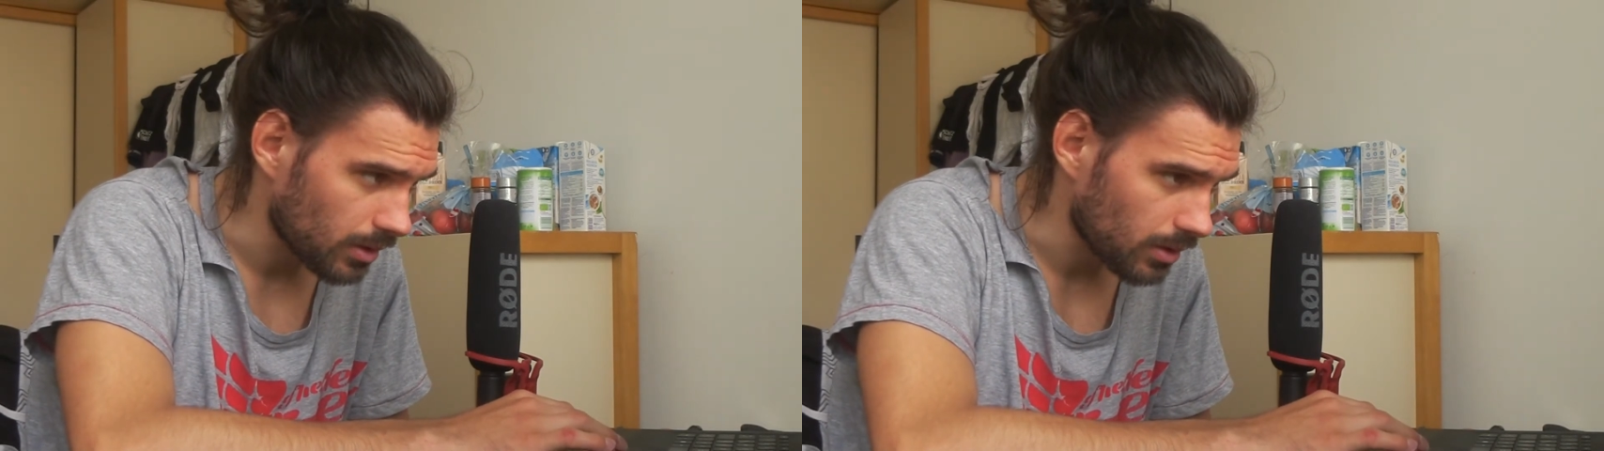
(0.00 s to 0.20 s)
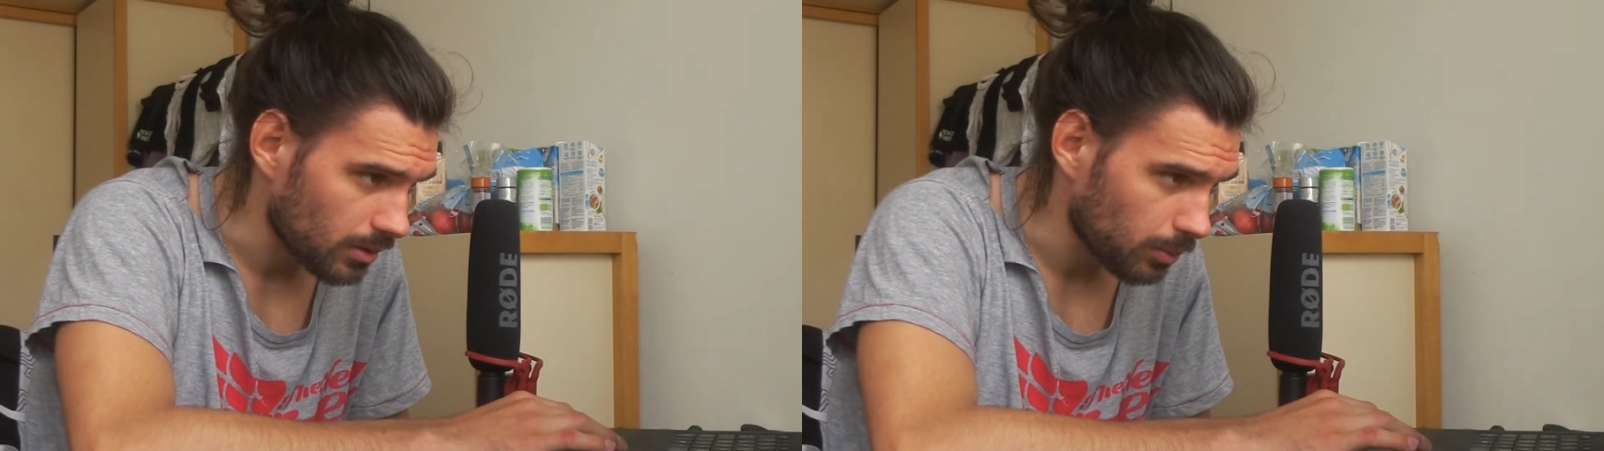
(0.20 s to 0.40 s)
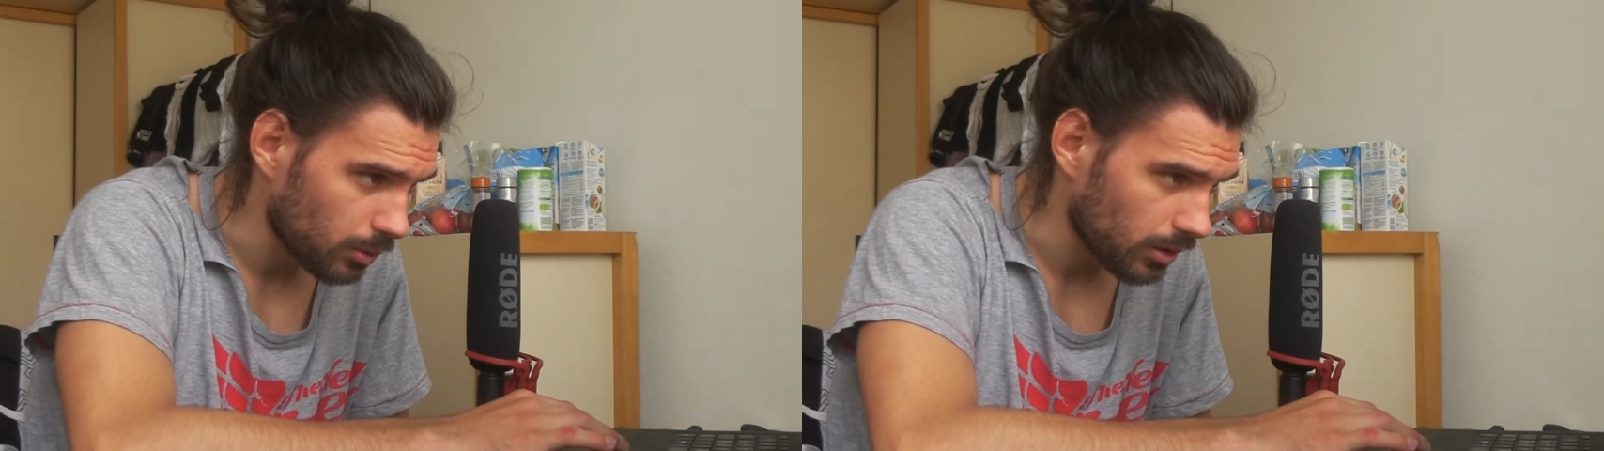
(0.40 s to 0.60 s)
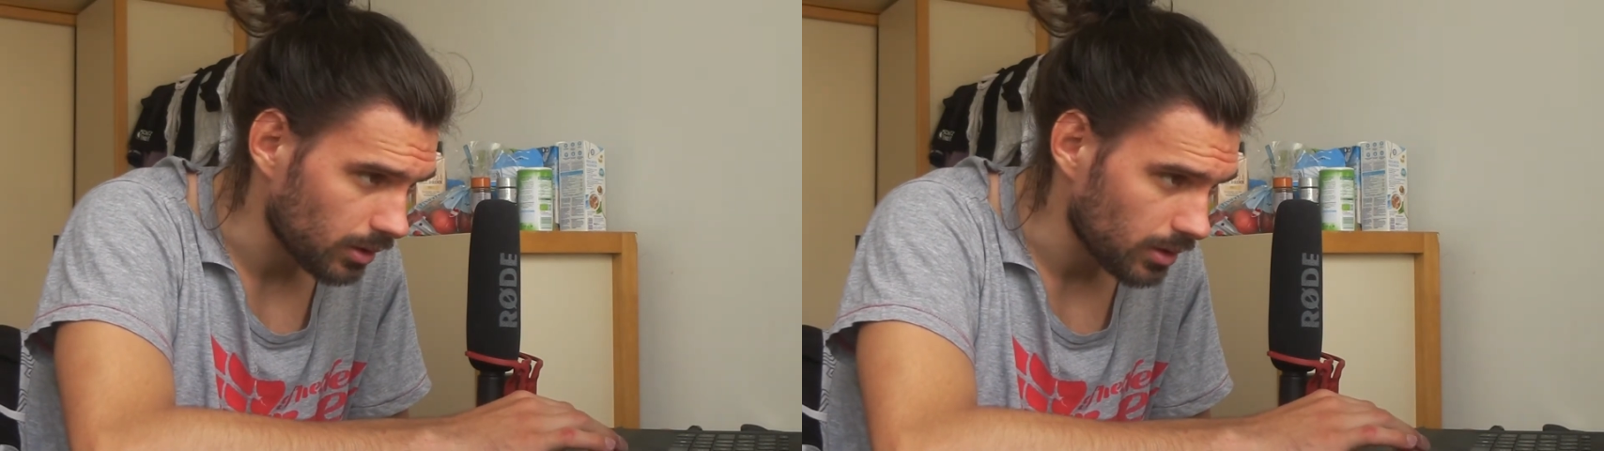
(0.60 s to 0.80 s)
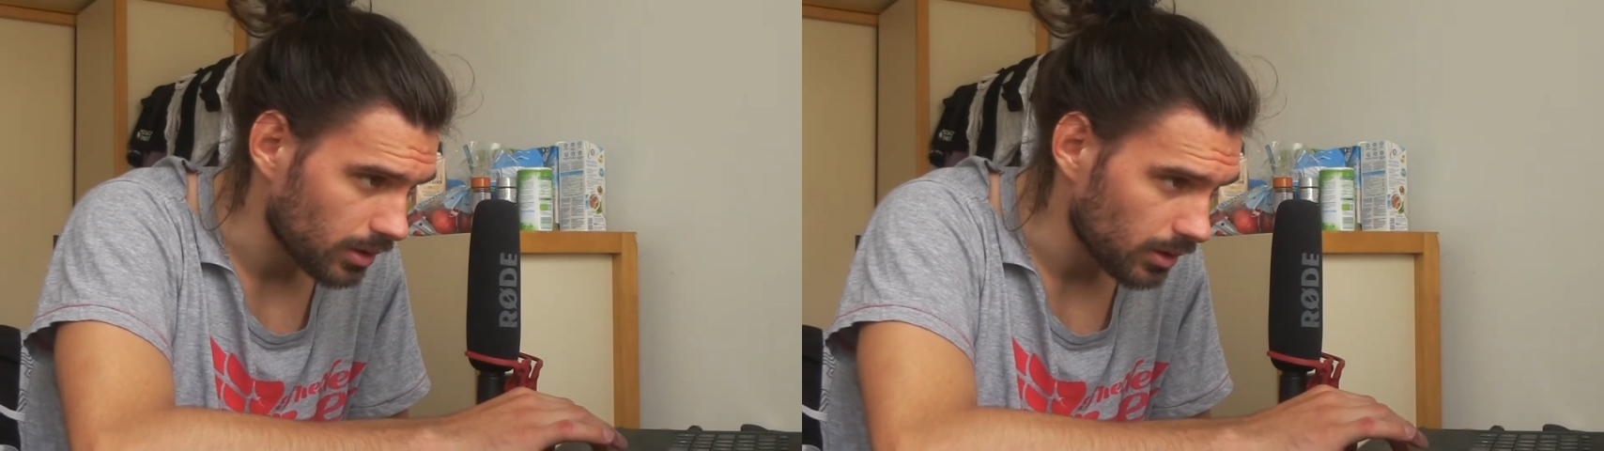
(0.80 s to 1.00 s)
the support line
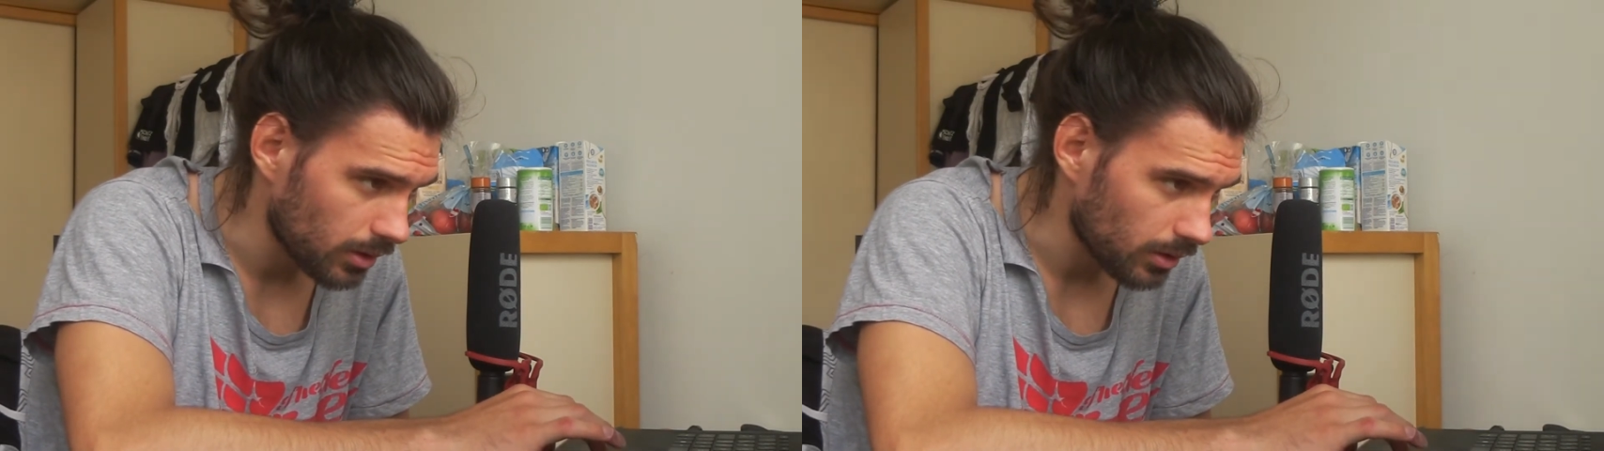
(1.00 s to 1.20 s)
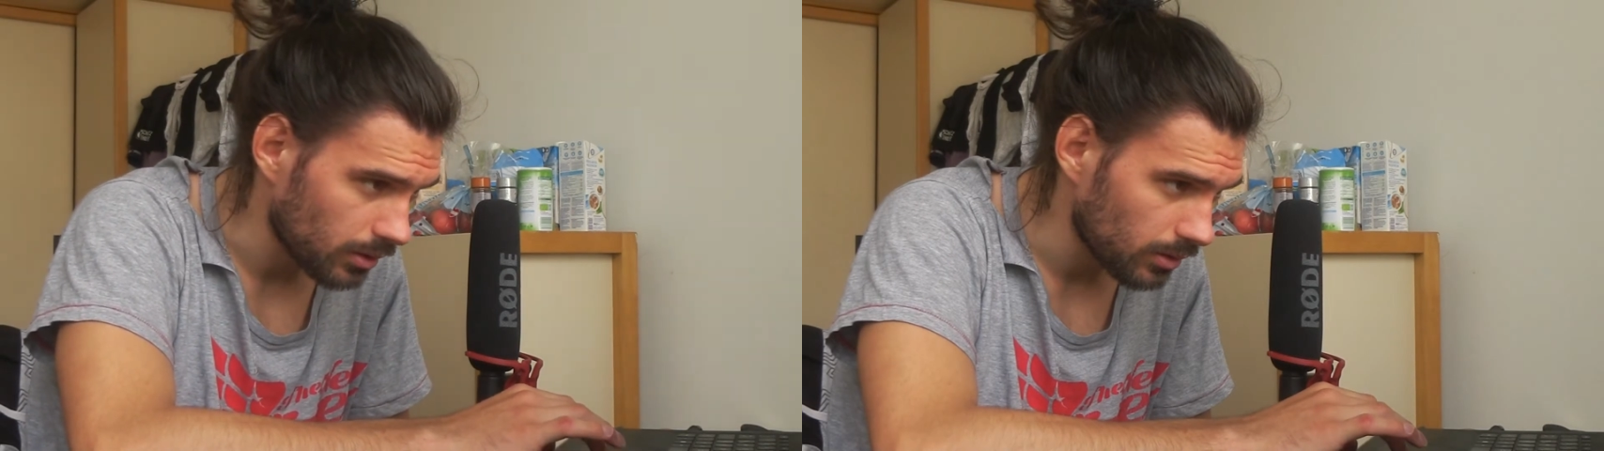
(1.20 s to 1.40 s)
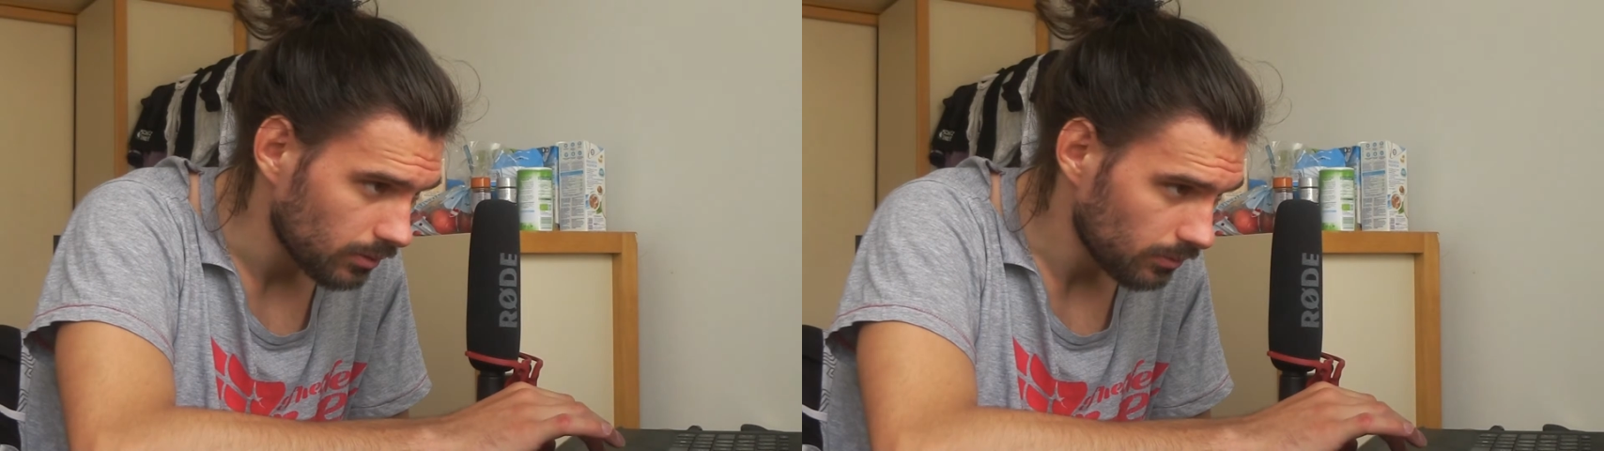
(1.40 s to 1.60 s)
is here and